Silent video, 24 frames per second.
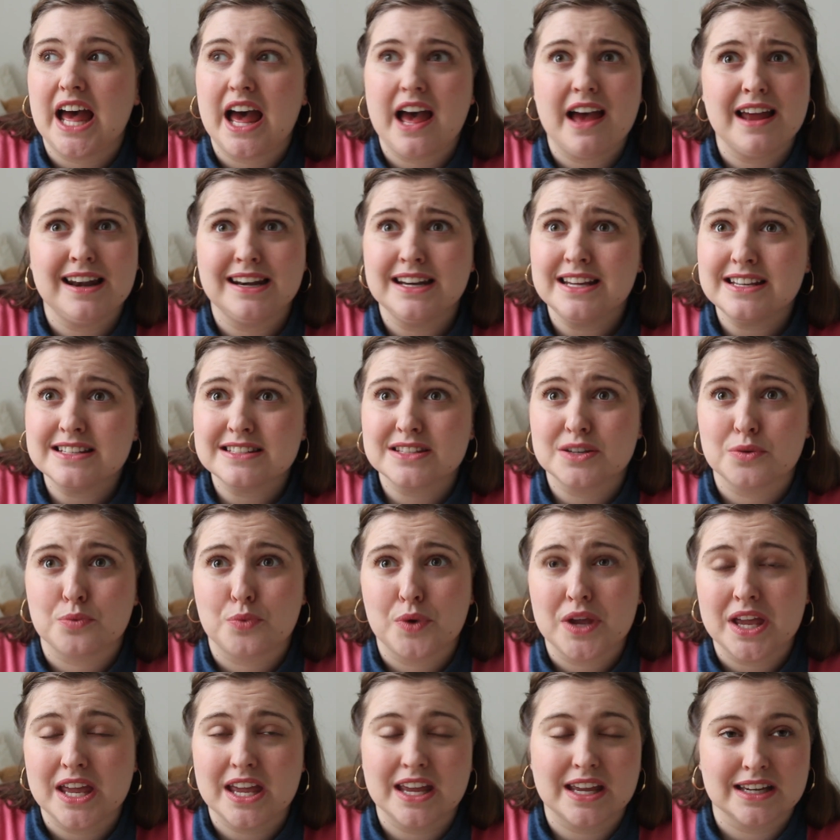at least a
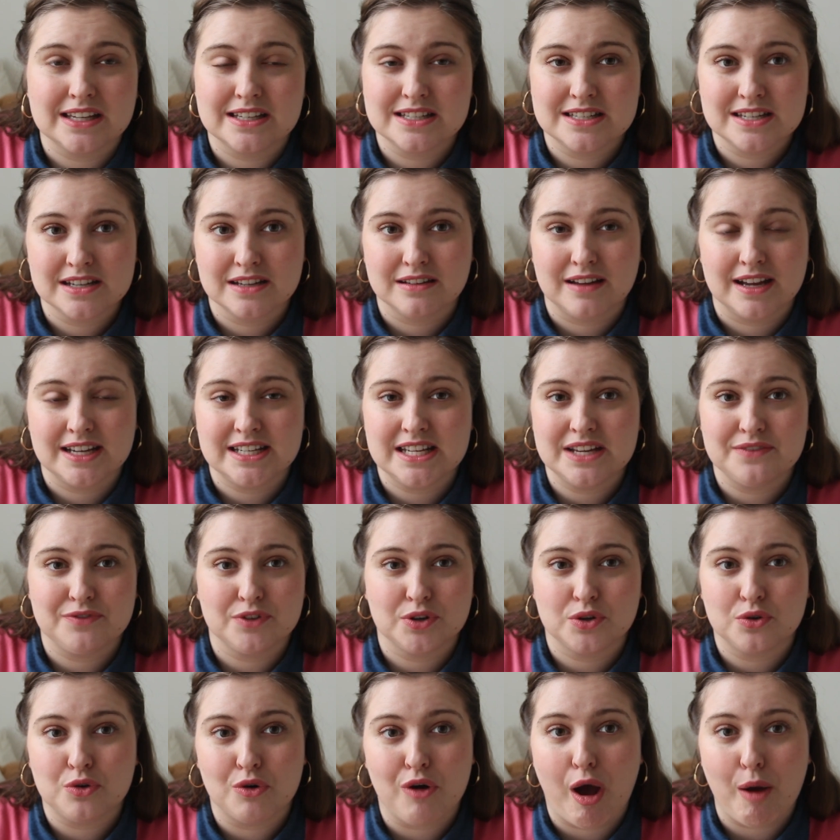week until I'd even
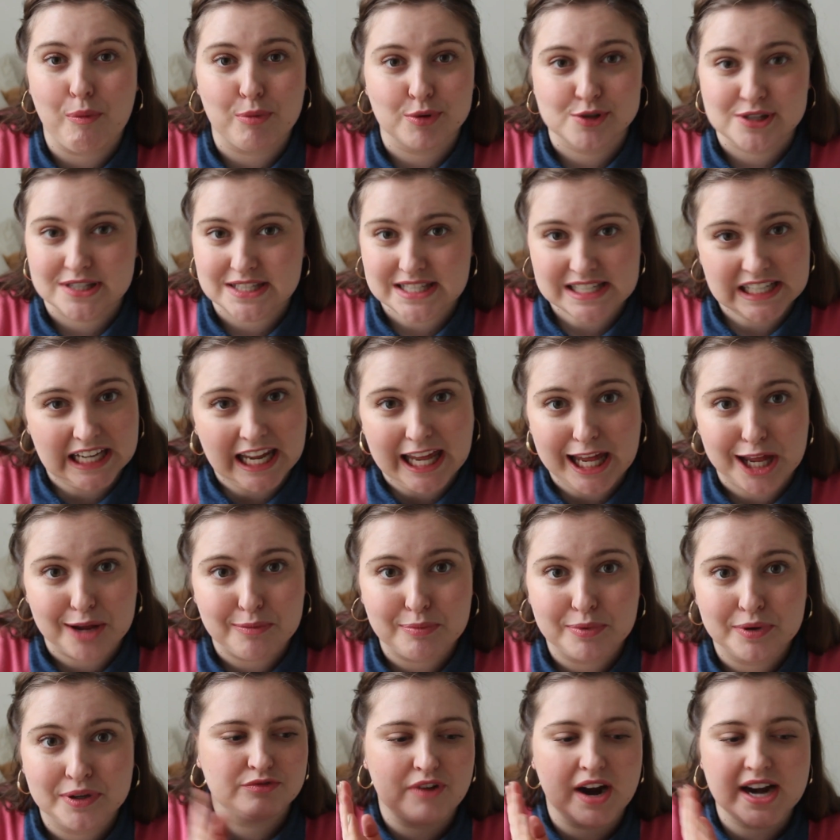caught up on sleep.
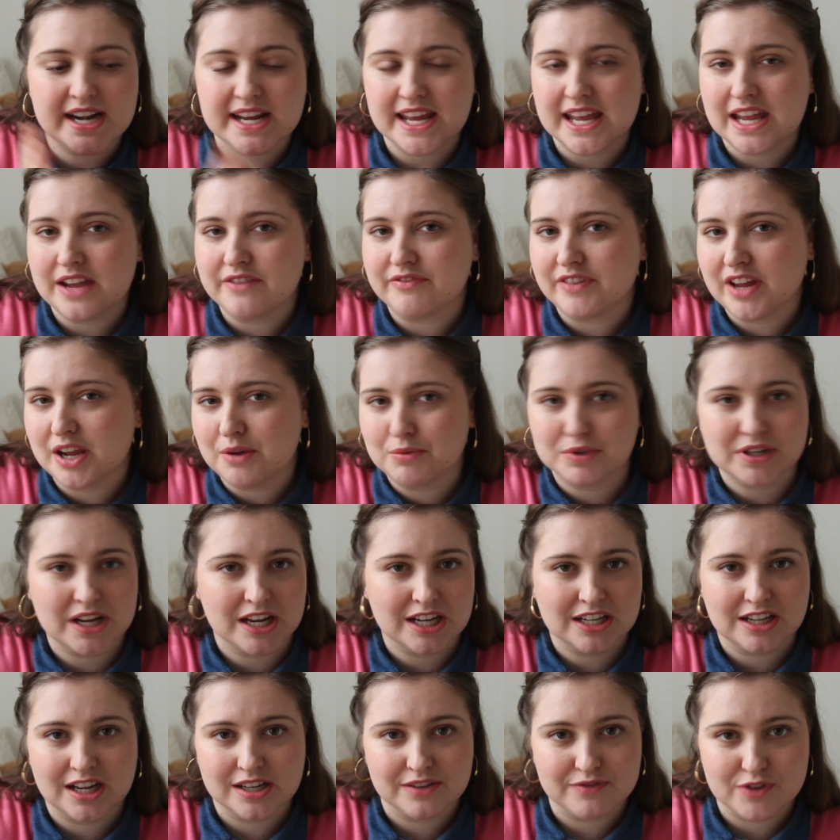Friday evening, when
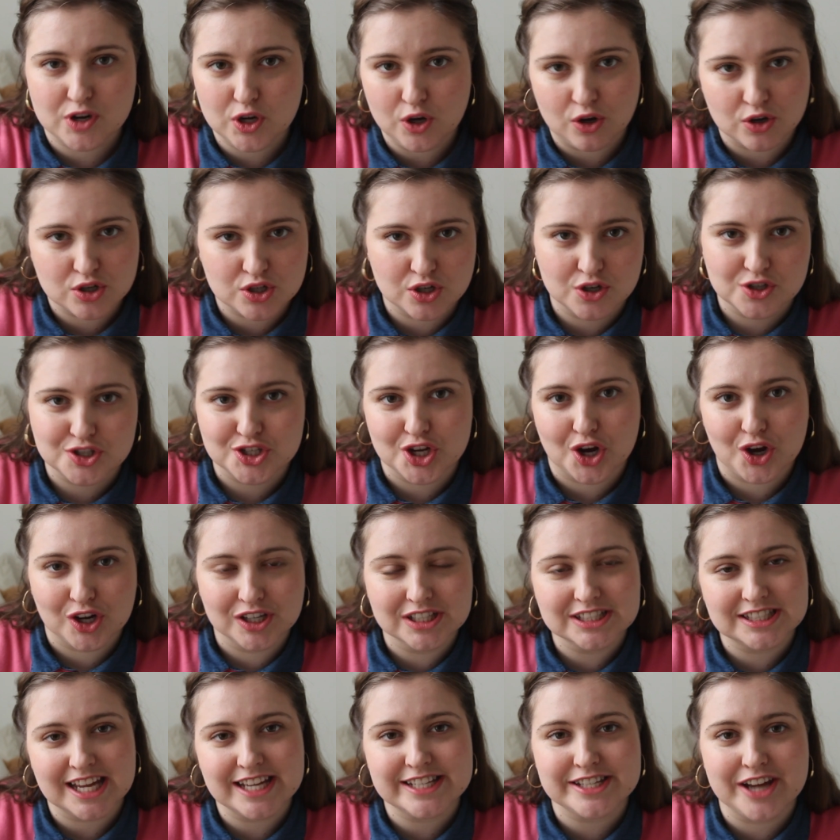I'd kind of clocked on to
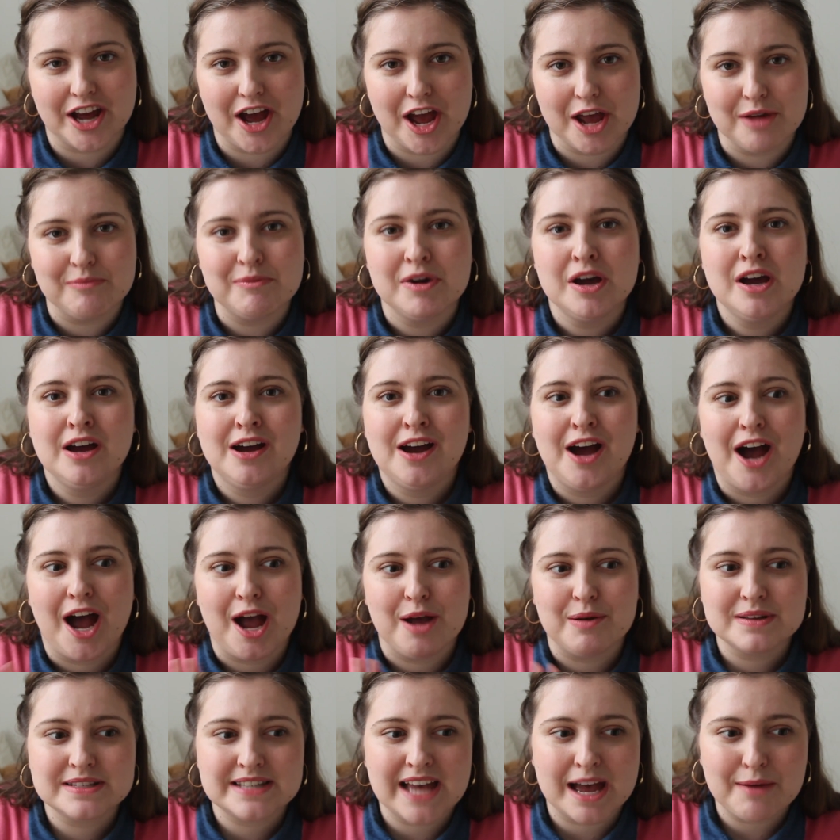holiday time, I
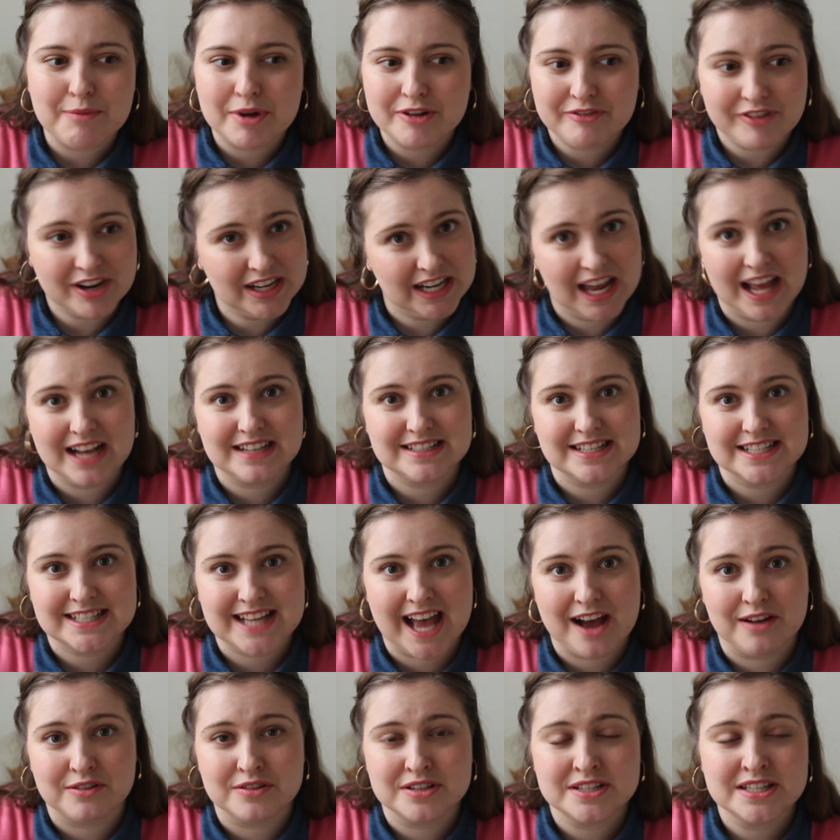was at my friend Lex's
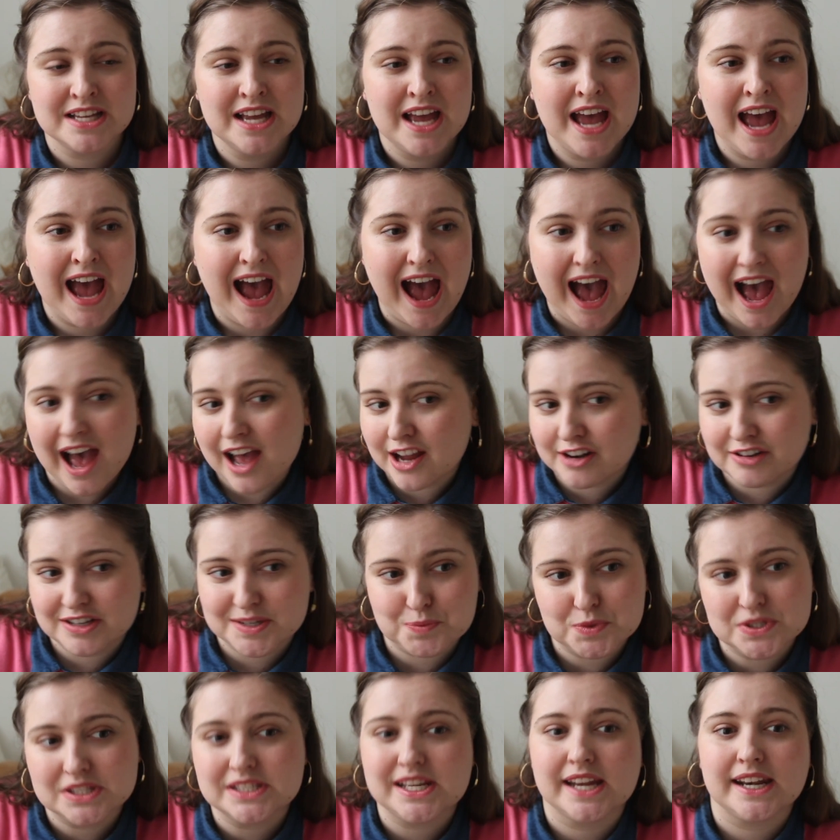house at a
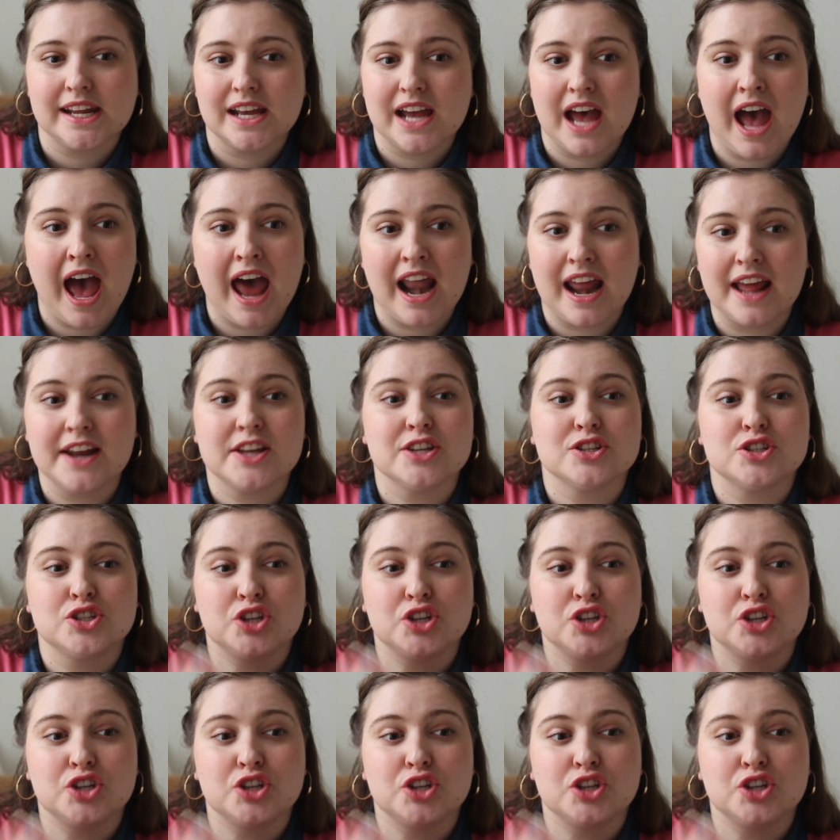Christmas dinner, and I